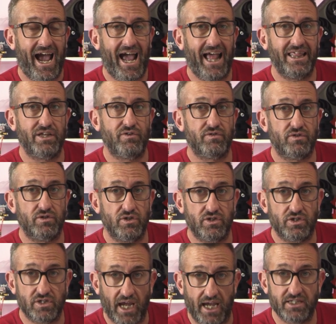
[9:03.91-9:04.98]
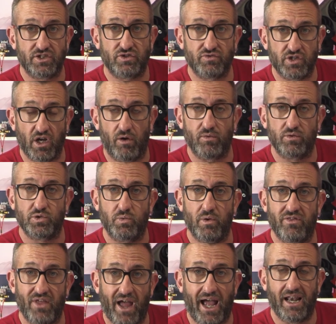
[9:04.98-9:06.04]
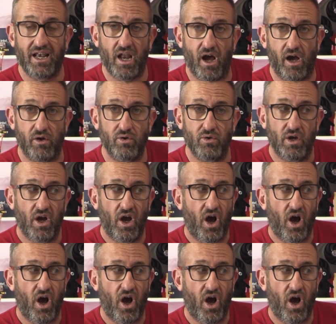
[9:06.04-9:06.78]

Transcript: and the test results were that low,